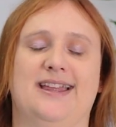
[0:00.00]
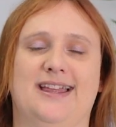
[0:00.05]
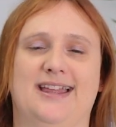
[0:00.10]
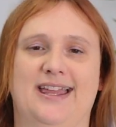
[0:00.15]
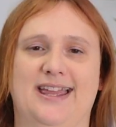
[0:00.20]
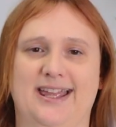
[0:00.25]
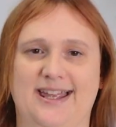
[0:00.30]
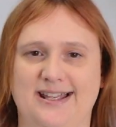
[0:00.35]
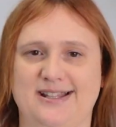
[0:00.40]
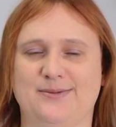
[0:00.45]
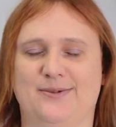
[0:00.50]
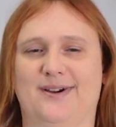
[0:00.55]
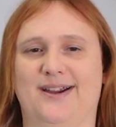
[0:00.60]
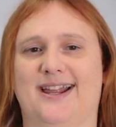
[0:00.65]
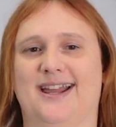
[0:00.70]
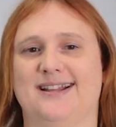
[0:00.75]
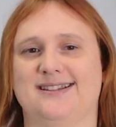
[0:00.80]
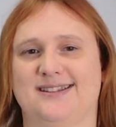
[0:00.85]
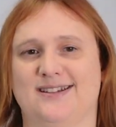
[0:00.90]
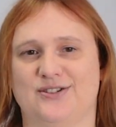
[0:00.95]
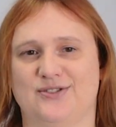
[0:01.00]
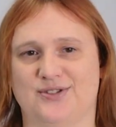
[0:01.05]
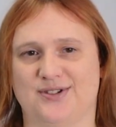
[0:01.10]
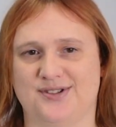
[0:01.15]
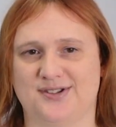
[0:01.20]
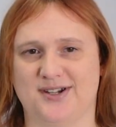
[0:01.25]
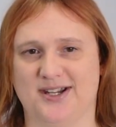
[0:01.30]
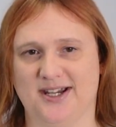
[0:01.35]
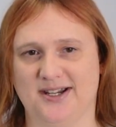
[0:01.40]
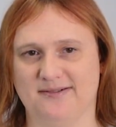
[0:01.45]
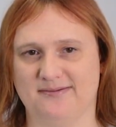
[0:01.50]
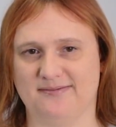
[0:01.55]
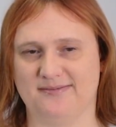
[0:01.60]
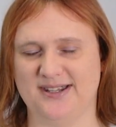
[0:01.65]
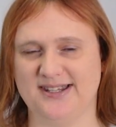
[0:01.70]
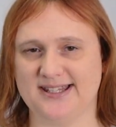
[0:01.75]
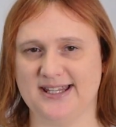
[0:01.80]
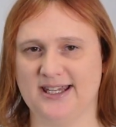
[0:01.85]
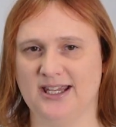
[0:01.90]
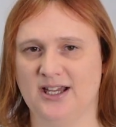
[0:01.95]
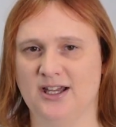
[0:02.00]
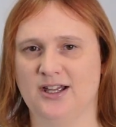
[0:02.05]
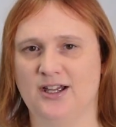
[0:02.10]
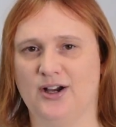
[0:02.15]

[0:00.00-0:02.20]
Here's where it gets interesting. You see,